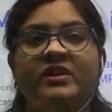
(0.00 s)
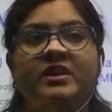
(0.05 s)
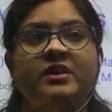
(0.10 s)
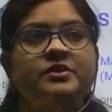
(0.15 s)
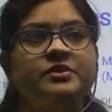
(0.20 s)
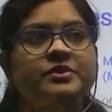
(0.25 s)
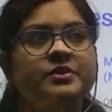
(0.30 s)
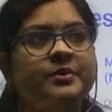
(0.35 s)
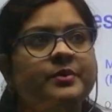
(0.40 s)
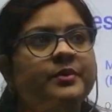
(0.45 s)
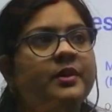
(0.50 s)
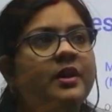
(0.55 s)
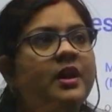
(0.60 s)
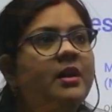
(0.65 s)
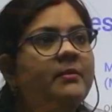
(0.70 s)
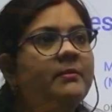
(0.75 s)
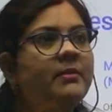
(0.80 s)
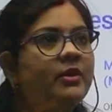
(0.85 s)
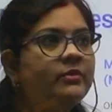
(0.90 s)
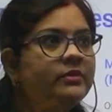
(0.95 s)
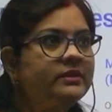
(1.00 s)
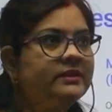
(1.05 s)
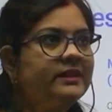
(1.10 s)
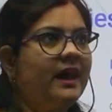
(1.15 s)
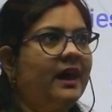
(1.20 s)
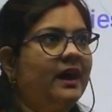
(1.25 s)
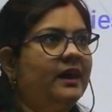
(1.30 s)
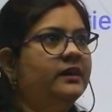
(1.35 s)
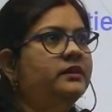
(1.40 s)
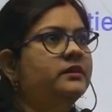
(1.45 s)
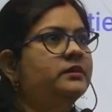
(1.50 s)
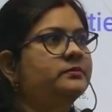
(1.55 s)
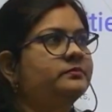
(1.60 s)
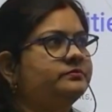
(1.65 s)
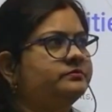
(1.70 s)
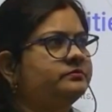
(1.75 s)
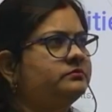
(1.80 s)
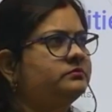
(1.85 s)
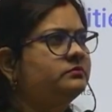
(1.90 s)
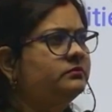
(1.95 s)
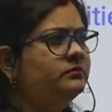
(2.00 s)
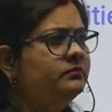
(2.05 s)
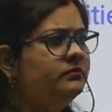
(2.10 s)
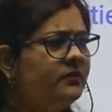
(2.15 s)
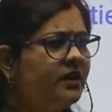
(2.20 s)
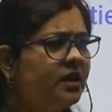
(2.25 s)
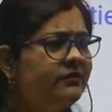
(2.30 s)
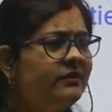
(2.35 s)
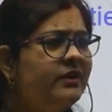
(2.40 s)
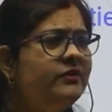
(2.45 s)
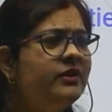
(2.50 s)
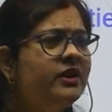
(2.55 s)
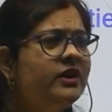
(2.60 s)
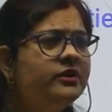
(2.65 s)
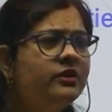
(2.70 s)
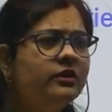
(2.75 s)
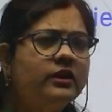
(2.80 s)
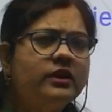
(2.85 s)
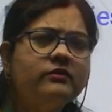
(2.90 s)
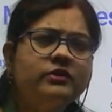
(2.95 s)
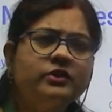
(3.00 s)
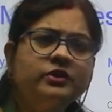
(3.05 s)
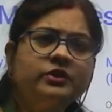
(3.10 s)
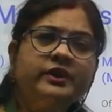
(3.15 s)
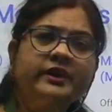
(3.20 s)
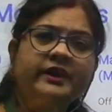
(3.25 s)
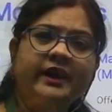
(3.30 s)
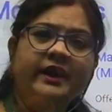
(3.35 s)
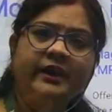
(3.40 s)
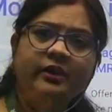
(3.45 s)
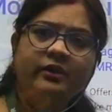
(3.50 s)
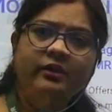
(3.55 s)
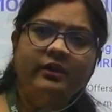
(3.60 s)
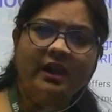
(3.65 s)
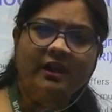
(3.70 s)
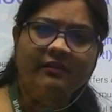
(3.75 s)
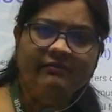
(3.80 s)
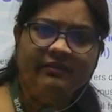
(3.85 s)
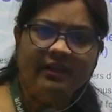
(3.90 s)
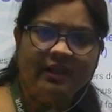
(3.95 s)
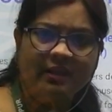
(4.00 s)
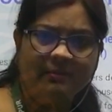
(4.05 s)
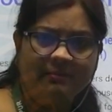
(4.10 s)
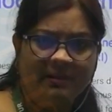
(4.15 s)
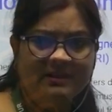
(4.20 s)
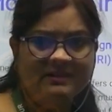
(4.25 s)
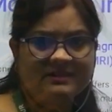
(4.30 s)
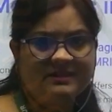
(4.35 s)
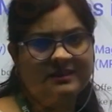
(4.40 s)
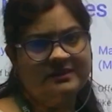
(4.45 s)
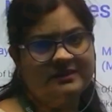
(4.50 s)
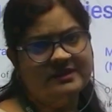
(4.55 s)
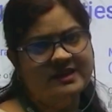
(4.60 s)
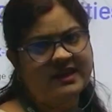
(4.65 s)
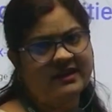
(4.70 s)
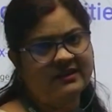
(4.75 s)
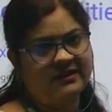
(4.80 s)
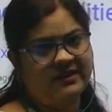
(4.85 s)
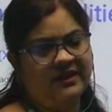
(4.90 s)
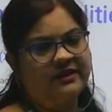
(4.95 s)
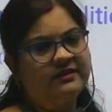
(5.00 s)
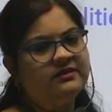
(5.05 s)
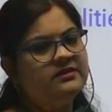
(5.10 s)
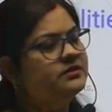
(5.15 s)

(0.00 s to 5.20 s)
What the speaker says: So about that, when we are talking for the radiographic imaging techniques,